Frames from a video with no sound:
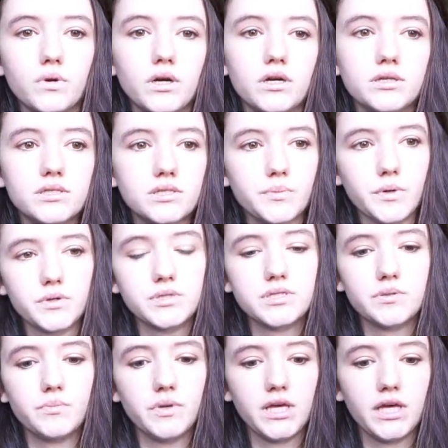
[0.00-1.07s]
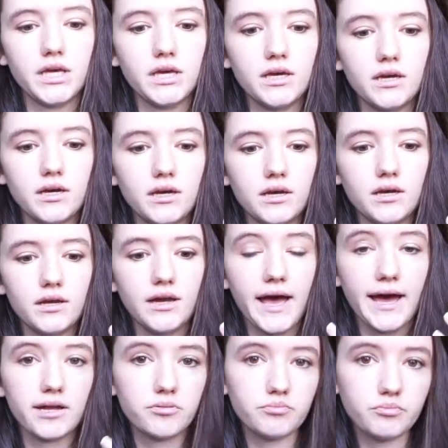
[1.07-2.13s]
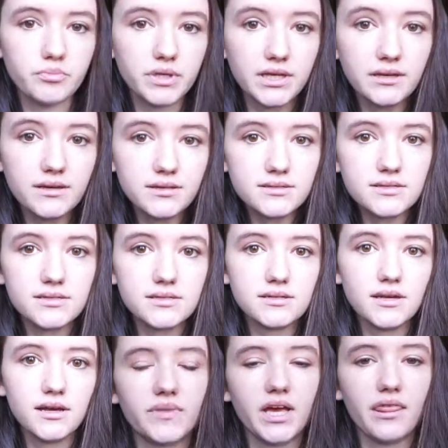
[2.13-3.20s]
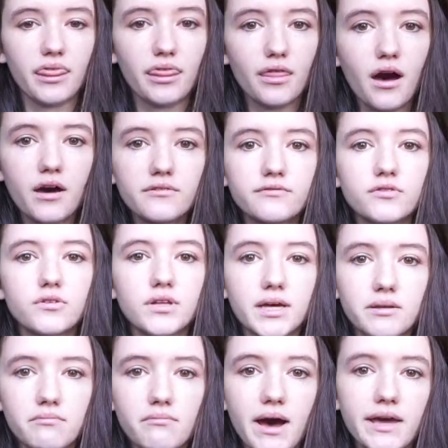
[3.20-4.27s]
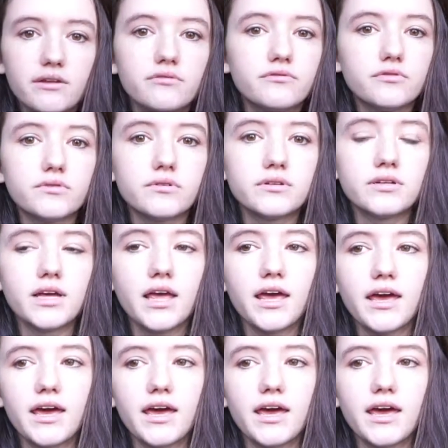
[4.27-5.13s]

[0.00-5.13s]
We're supposed to be at peace and thoughtful and mindful.